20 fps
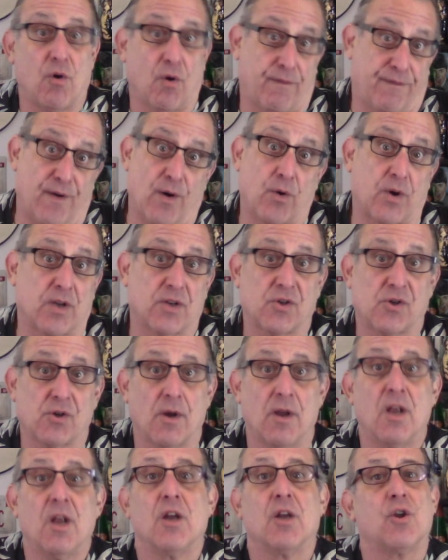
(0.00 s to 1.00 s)
or focus,
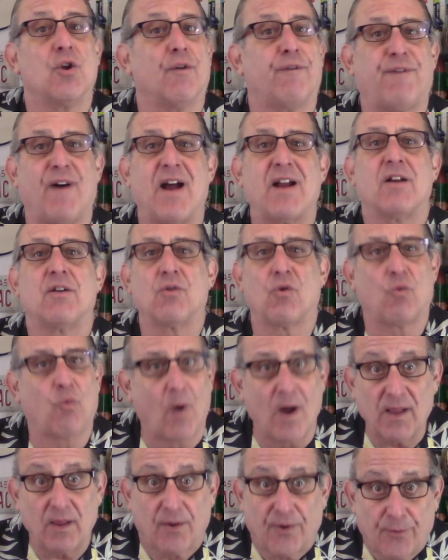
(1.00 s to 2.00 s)
you'll find
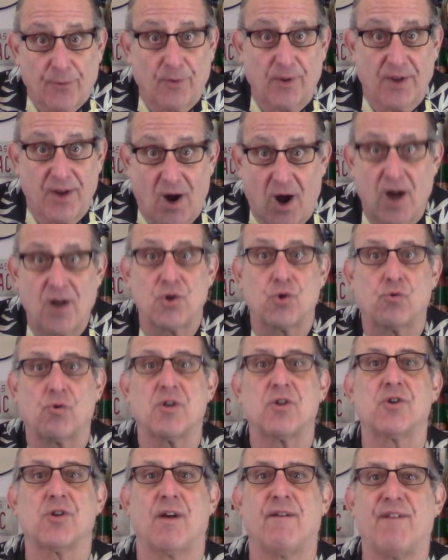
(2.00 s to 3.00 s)
quite literally
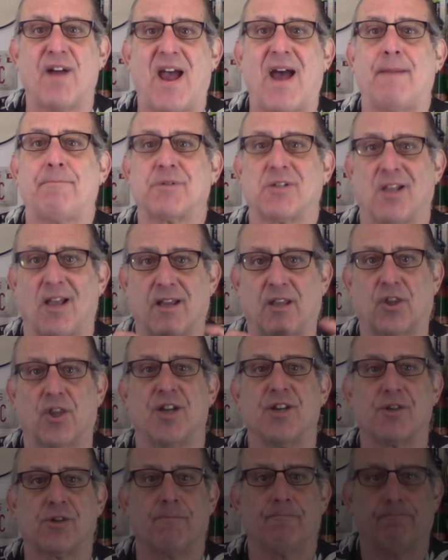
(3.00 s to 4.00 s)
hundreds of apps like
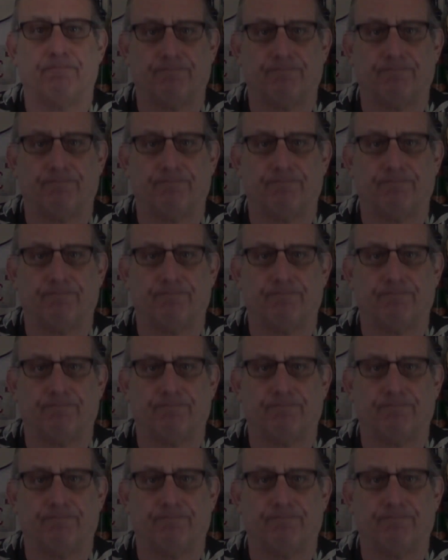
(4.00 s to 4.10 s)
these.